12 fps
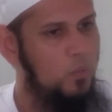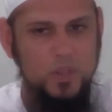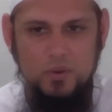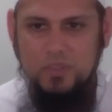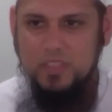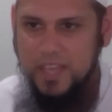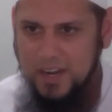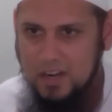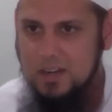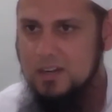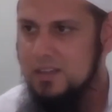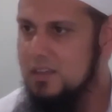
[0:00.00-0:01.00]
Whether
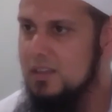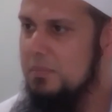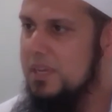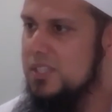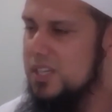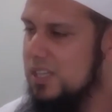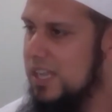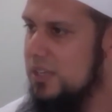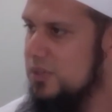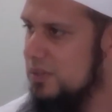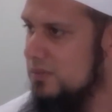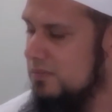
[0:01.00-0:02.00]
there means a
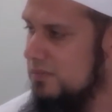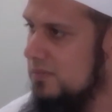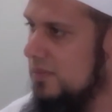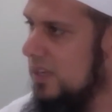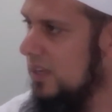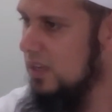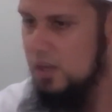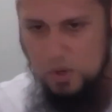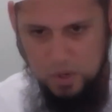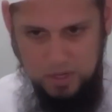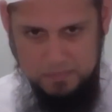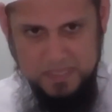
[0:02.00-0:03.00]
classroom,
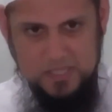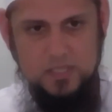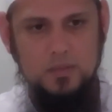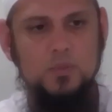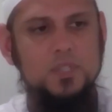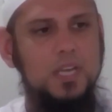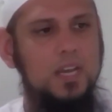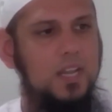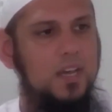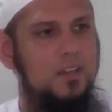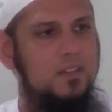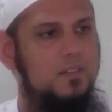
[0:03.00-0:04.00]
or it means the
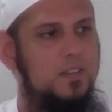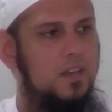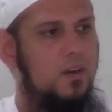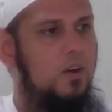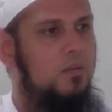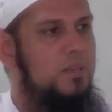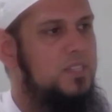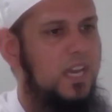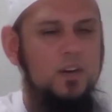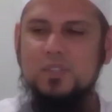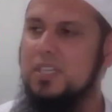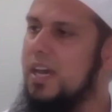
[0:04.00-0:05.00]
musalla, or it means
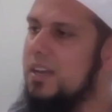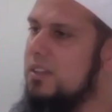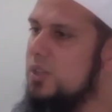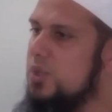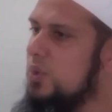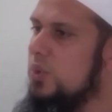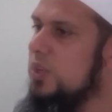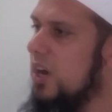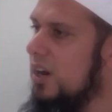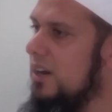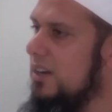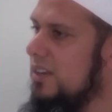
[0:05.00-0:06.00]
outside in the
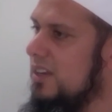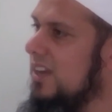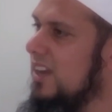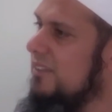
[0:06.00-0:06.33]
schoolyard.